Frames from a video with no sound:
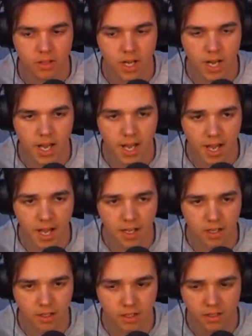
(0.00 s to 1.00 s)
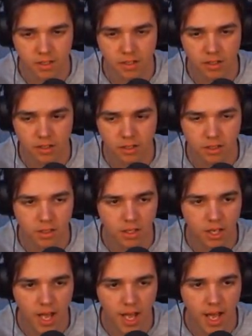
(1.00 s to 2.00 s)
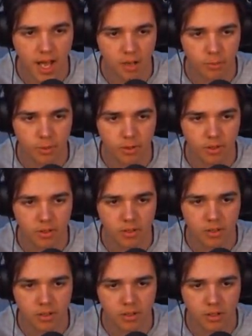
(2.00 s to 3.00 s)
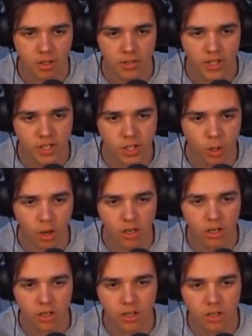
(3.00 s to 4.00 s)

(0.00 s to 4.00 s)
Ah! Uh, help! This door!